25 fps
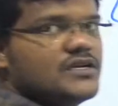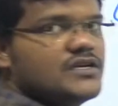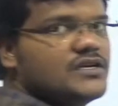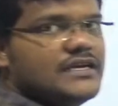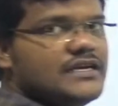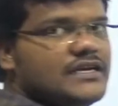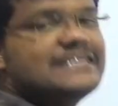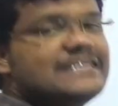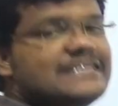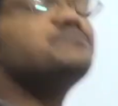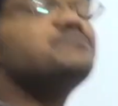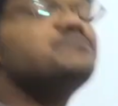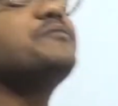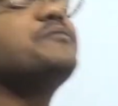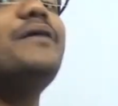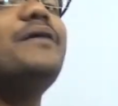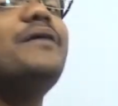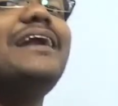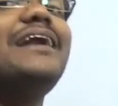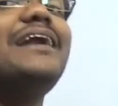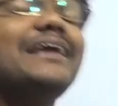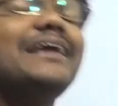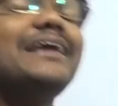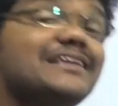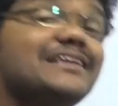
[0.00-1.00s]
is
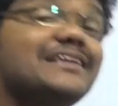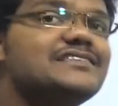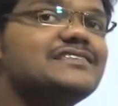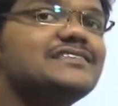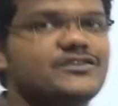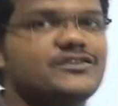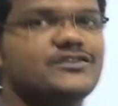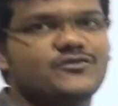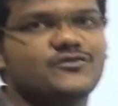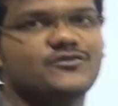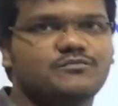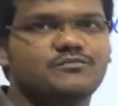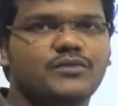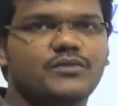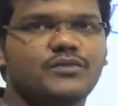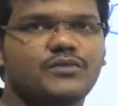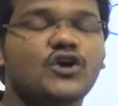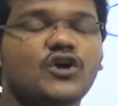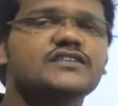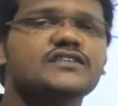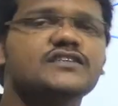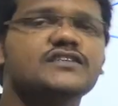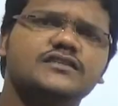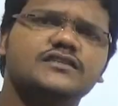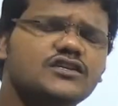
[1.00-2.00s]
prepared in situ because
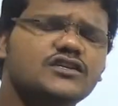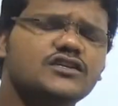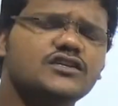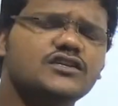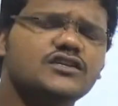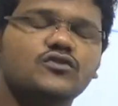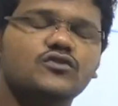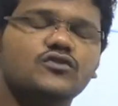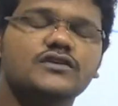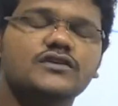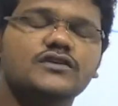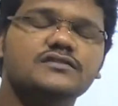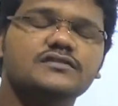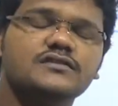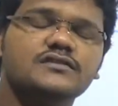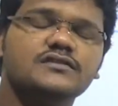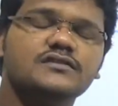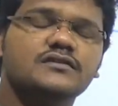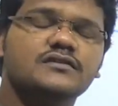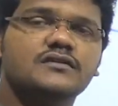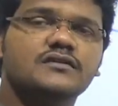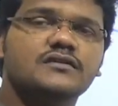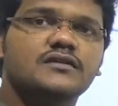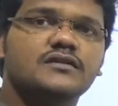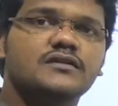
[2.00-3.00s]
HNO2 is
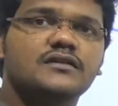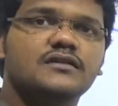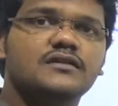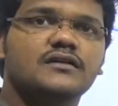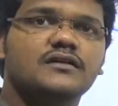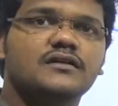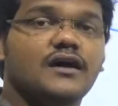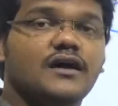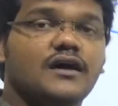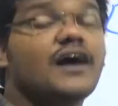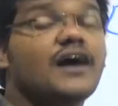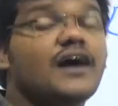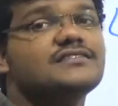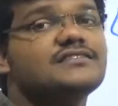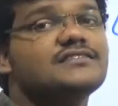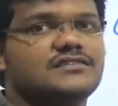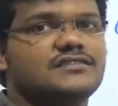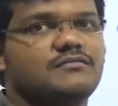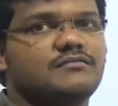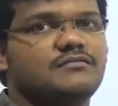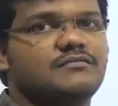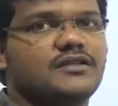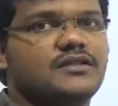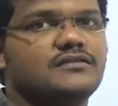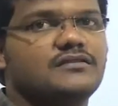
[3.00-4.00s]

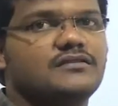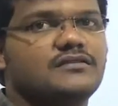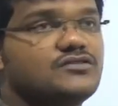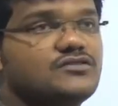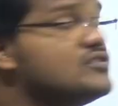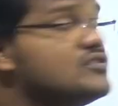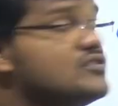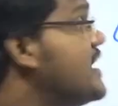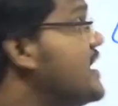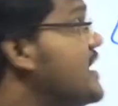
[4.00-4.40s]
unstable. So that is